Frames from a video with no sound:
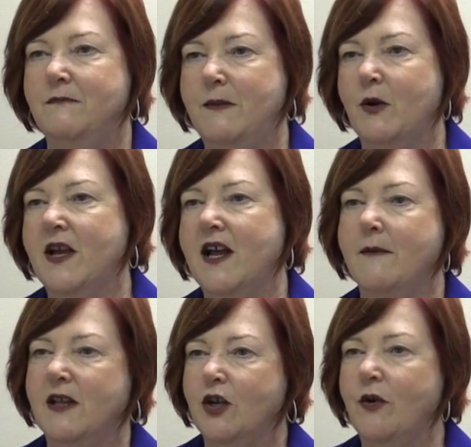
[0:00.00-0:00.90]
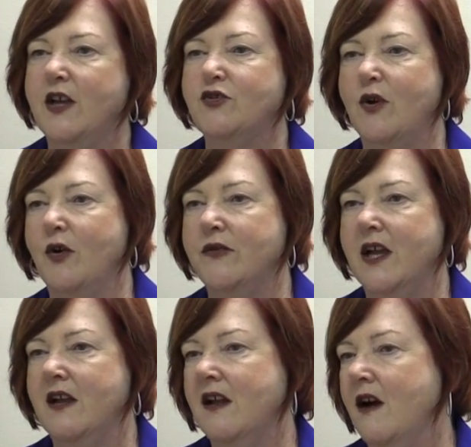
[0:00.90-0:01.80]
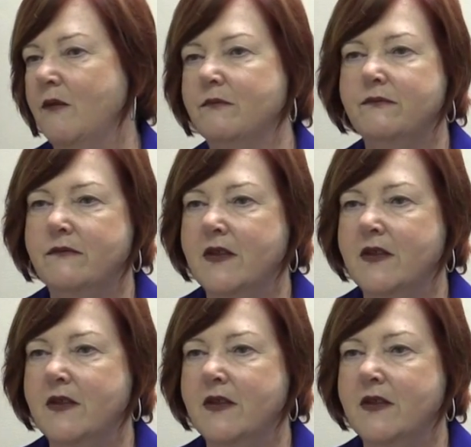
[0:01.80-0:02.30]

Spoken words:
People can come on LaGrange Road, they can come,